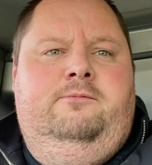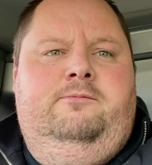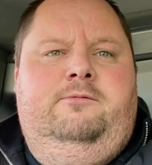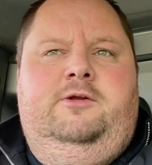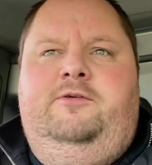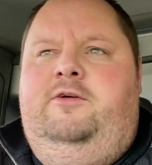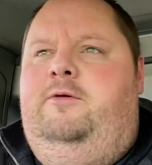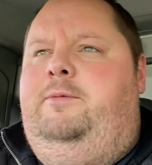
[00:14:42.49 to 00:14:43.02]

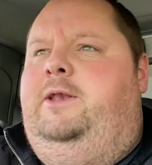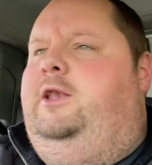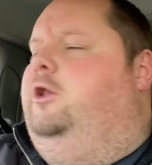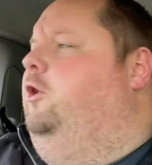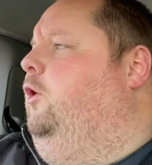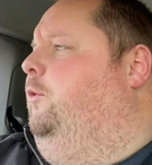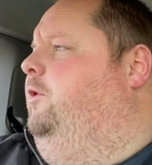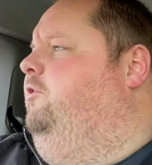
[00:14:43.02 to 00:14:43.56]
Don't think I've been to
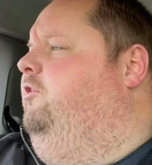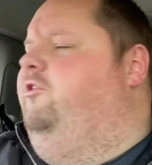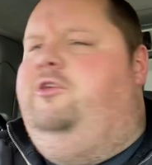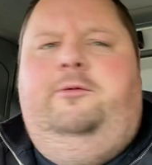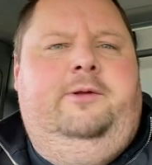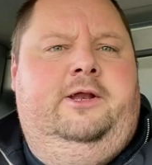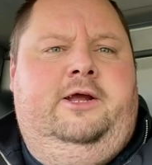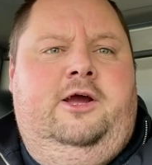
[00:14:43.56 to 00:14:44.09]
Norwich and it's not
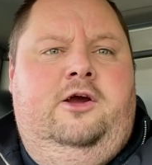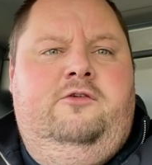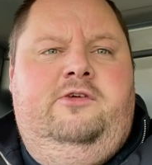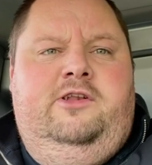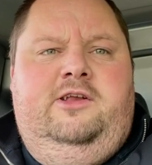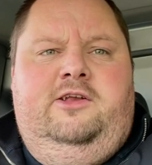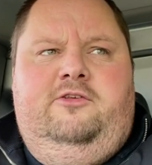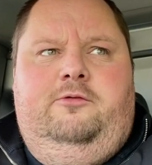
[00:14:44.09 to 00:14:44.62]
been a COVID
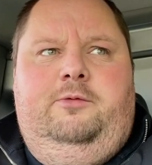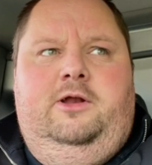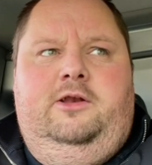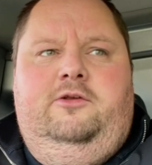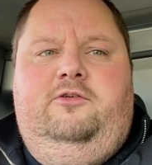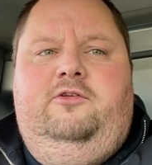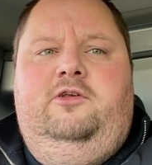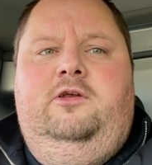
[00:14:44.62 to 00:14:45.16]
test, to be
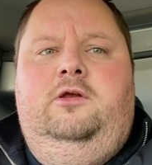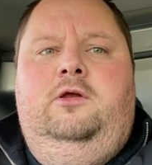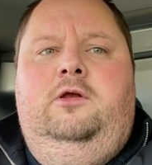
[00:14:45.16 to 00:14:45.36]
honest.